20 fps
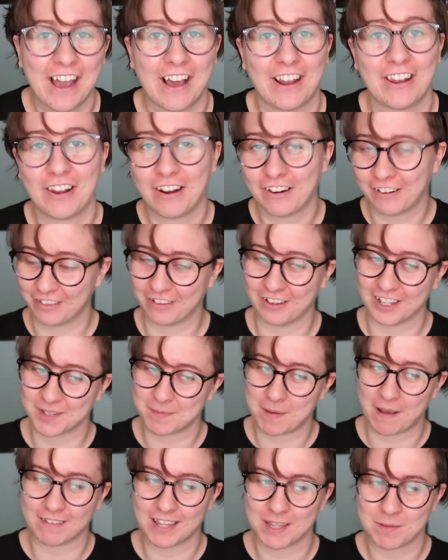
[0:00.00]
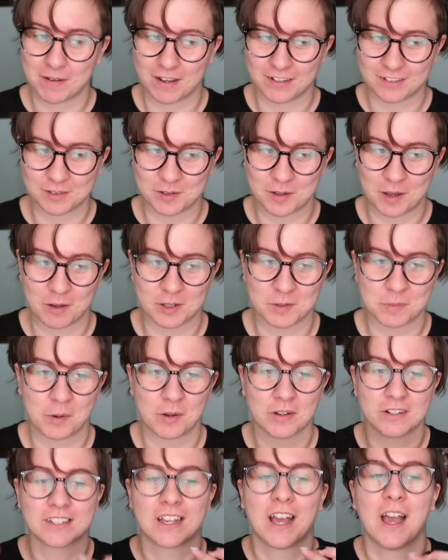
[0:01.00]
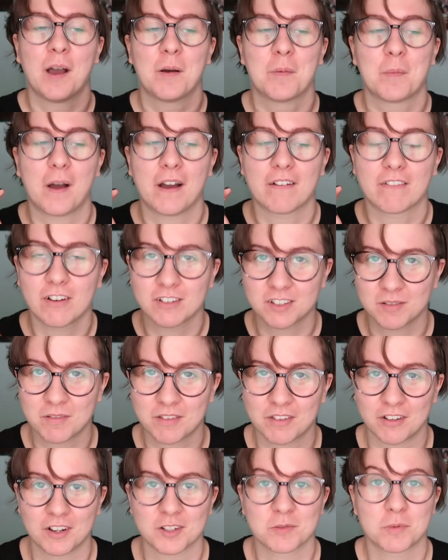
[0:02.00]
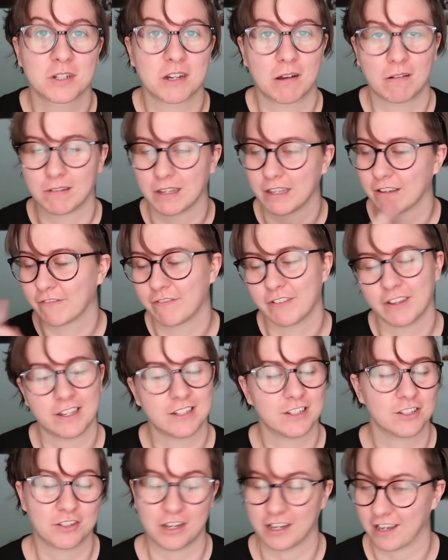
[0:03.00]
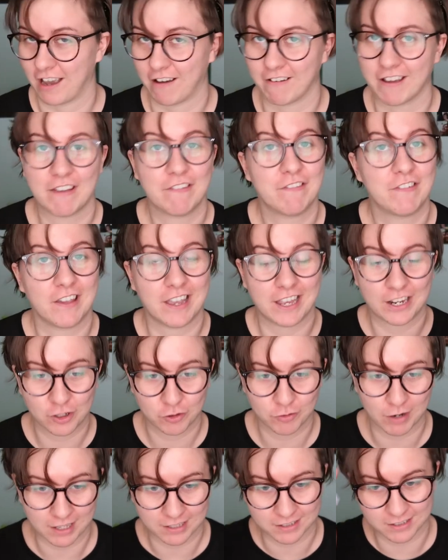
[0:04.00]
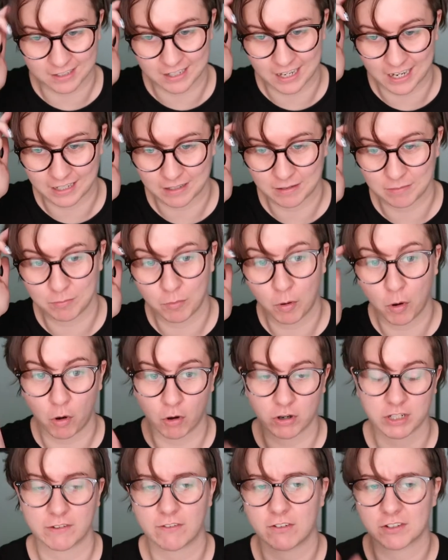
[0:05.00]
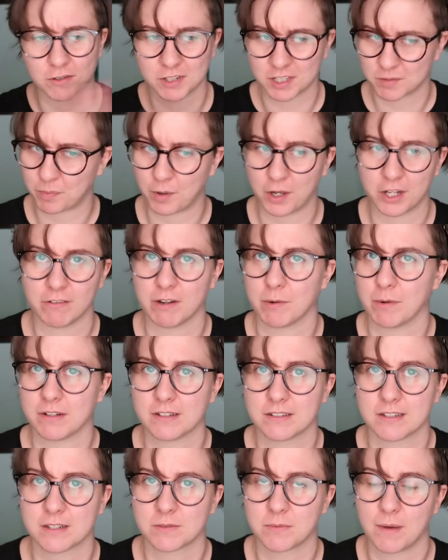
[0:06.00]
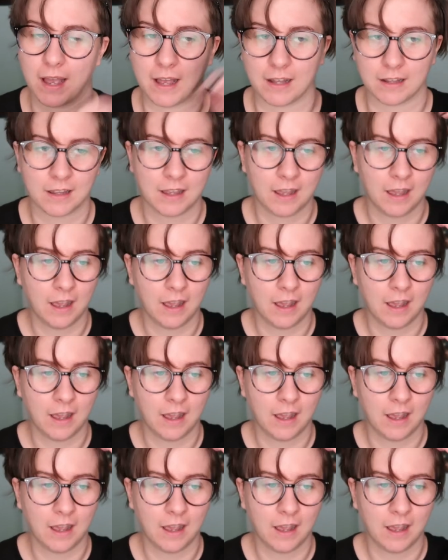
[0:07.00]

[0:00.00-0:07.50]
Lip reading: lot of thoughts about Leigh Bardugo's books, but I've got some thoughts which I'll link for you to check out if you're interested in more, because I've got some spoilery ones as well.